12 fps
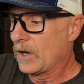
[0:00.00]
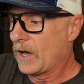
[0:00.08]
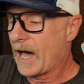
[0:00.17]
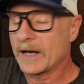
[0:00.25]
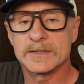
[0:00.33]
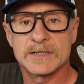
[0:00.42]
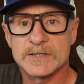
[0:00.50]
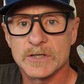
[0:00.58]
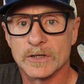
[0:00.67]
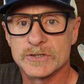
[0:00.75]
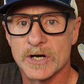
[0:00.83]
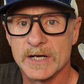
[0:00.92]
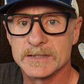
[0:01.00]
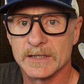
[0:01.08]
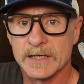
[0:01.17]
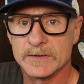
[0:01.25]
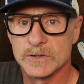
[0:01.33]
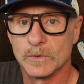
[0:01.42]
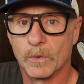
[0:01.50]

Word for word: how does this all translate to